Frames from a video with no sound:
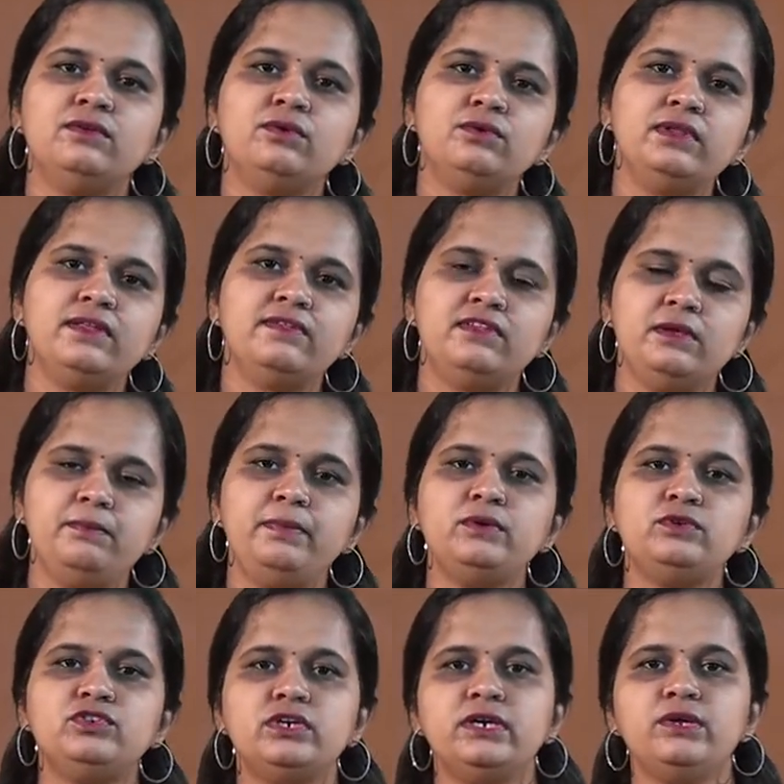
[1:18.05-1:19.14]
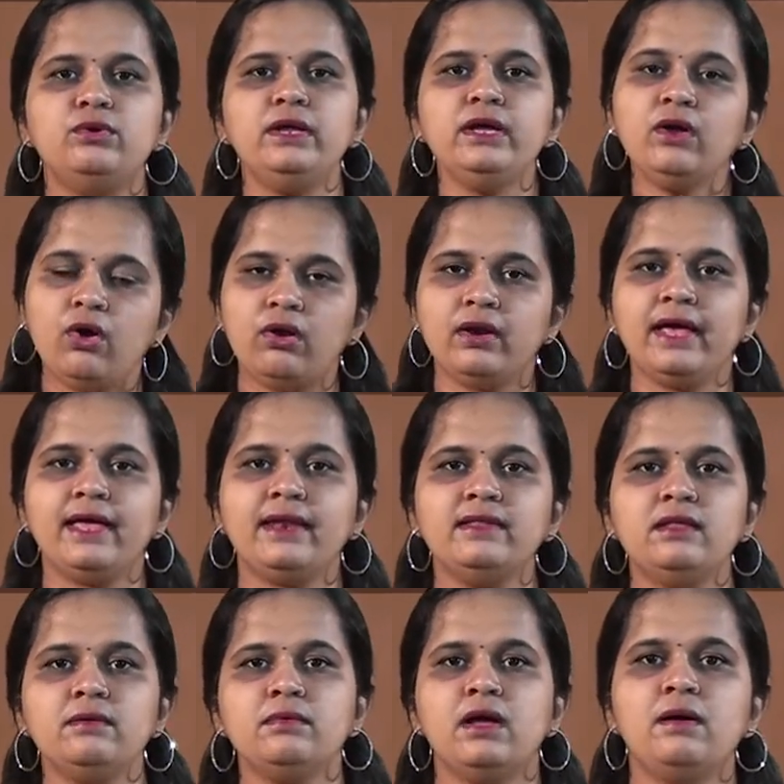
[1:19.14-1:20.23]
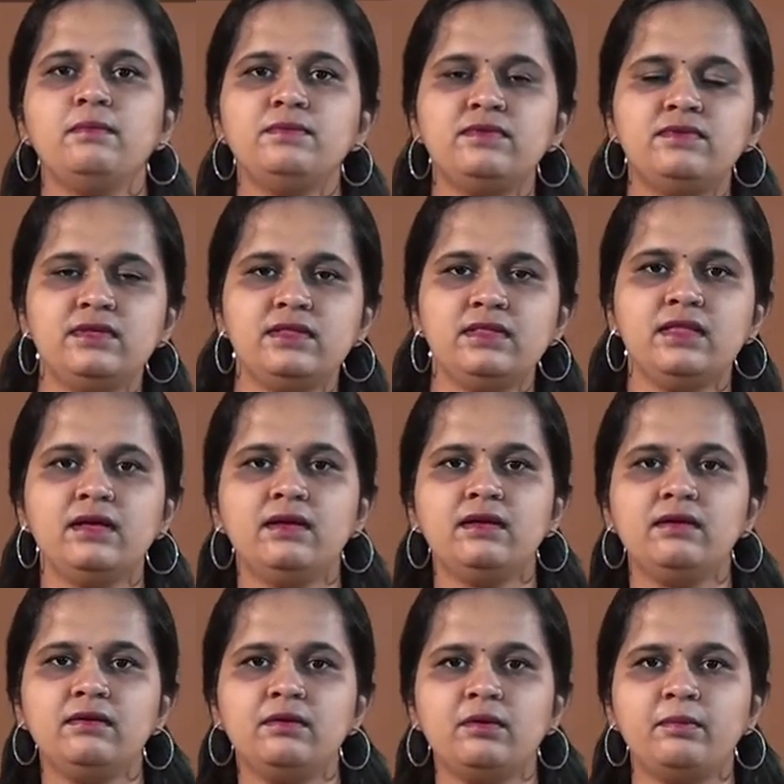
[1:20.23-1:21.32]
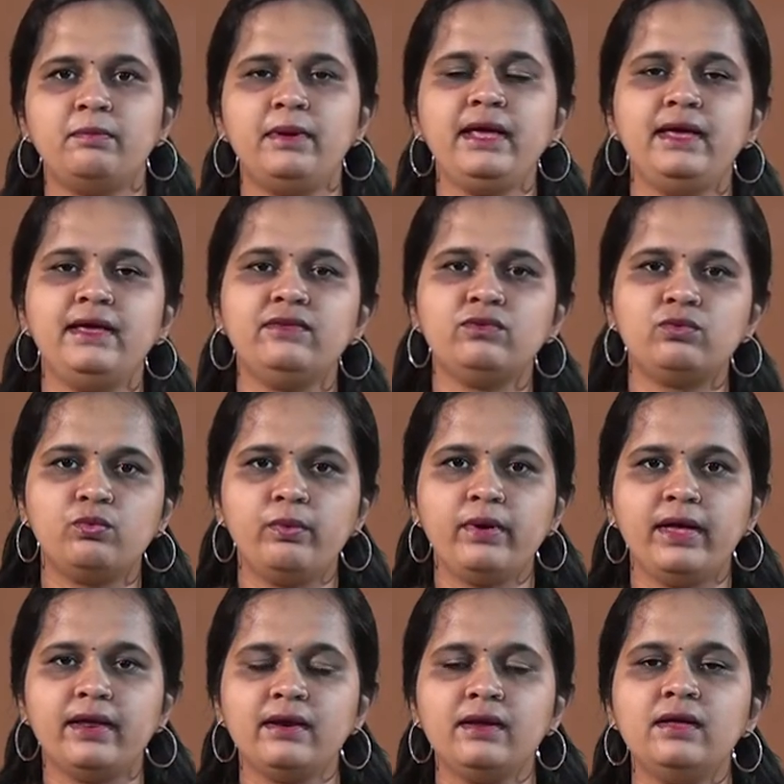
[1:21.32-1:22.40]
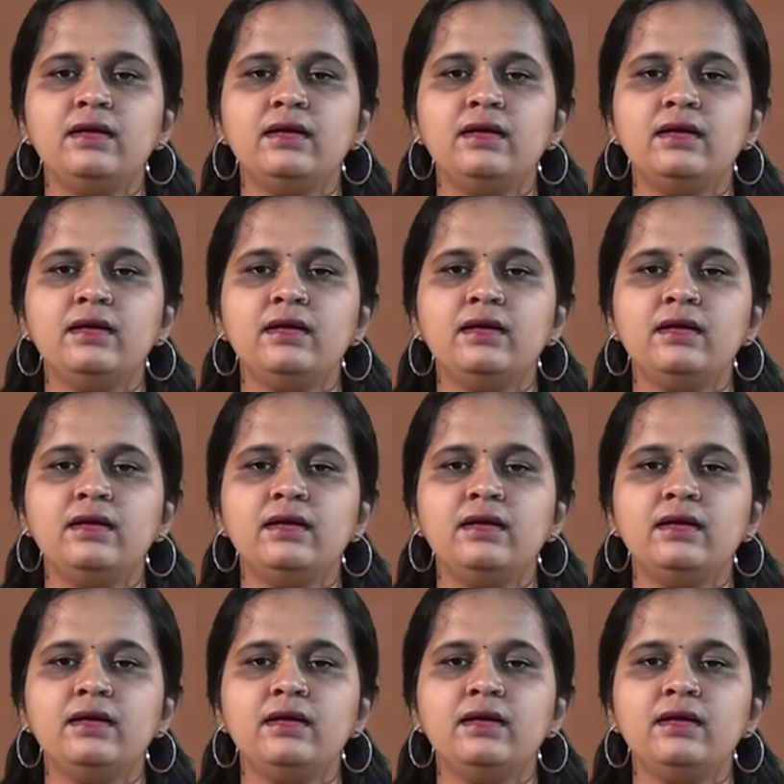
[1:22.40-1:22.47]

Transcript: So, the CPU scheduling algorithm comes in the uh, place where